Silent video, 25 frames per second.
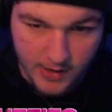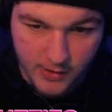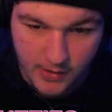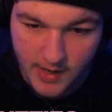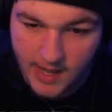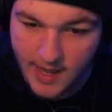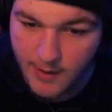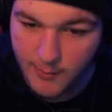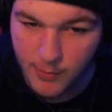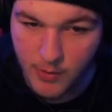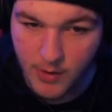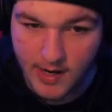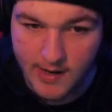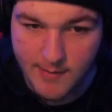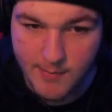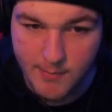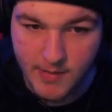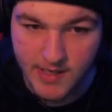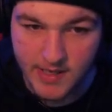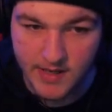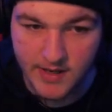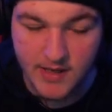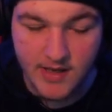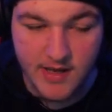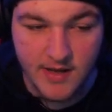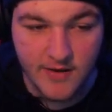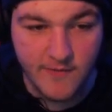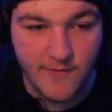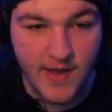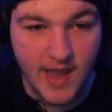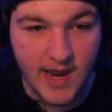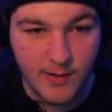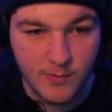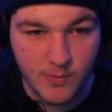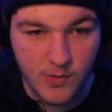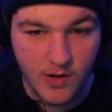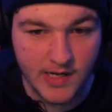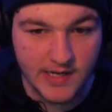Bale at right mid.
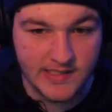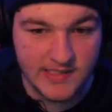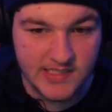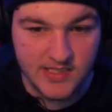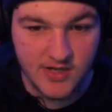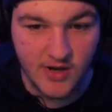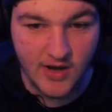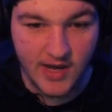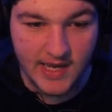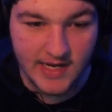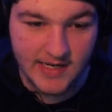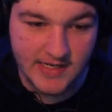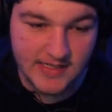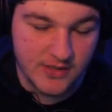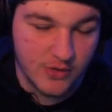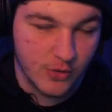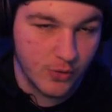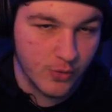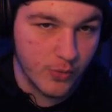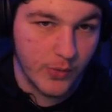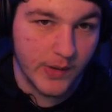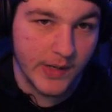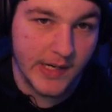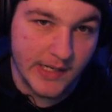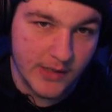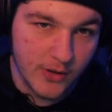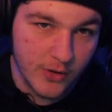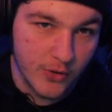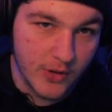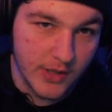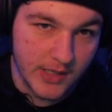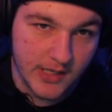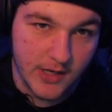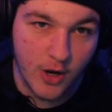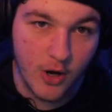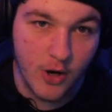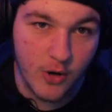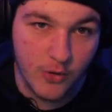That right side is already
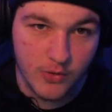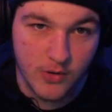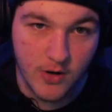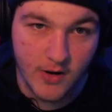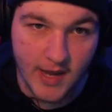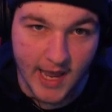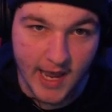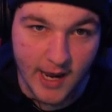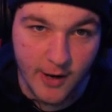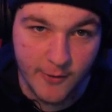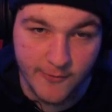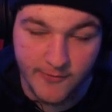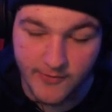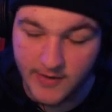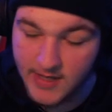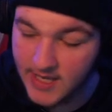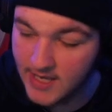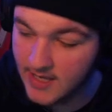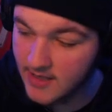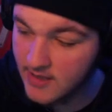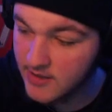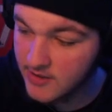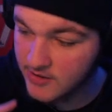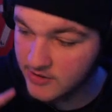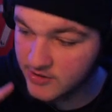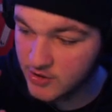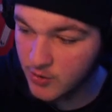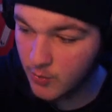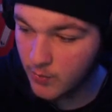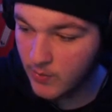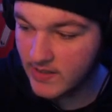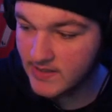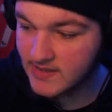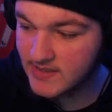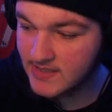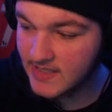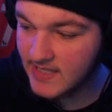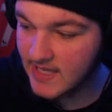looking a whole lot healthier Philadelphia. So
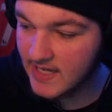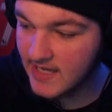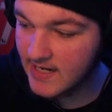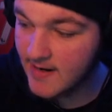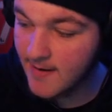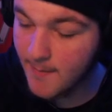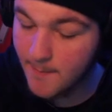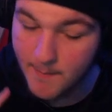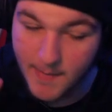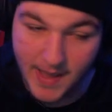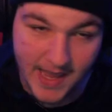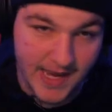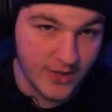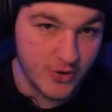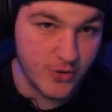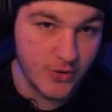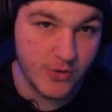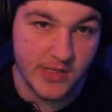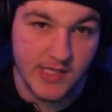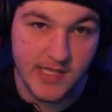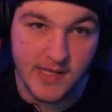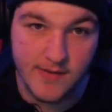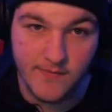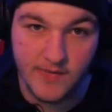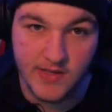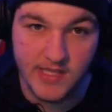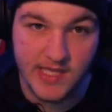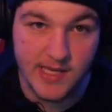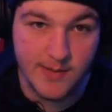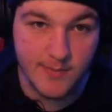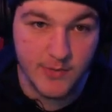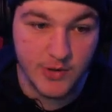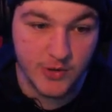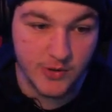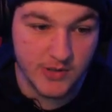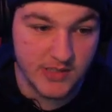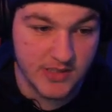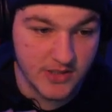once again, make sure to get the
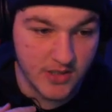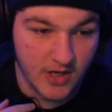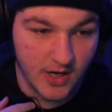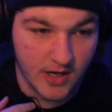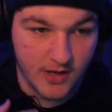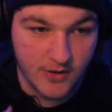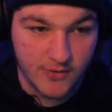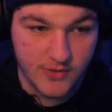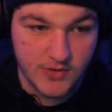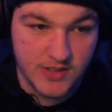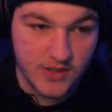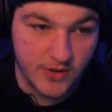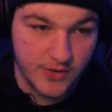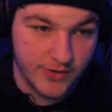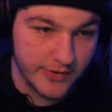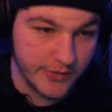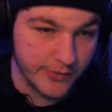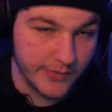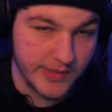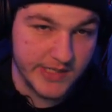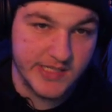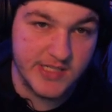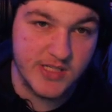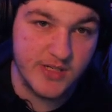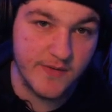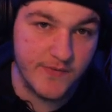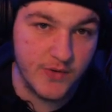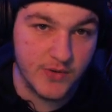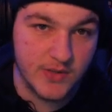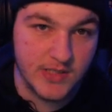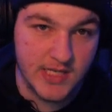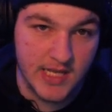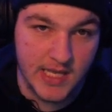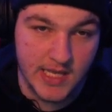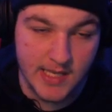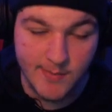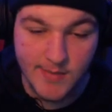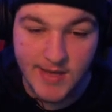chemistry styles on the rest of your
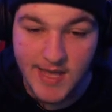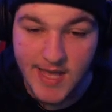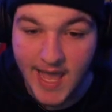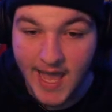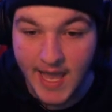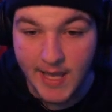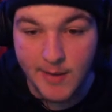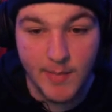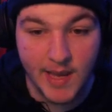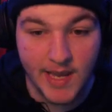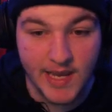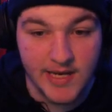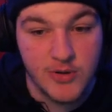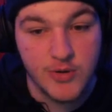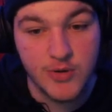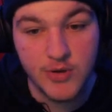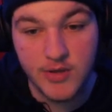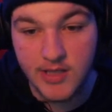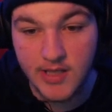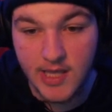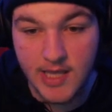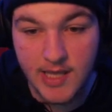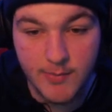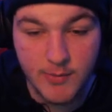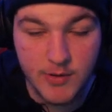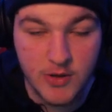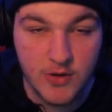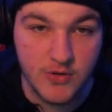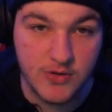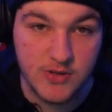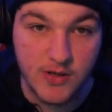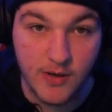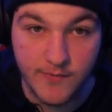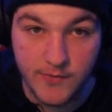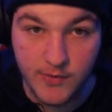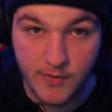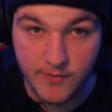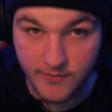team and make sure to keep
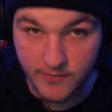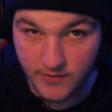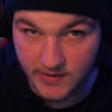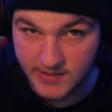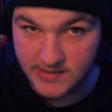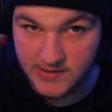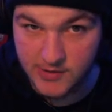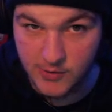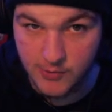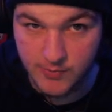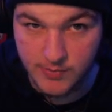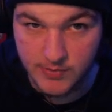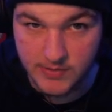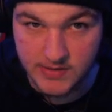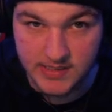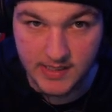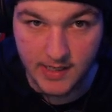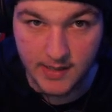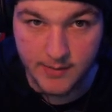use of your free super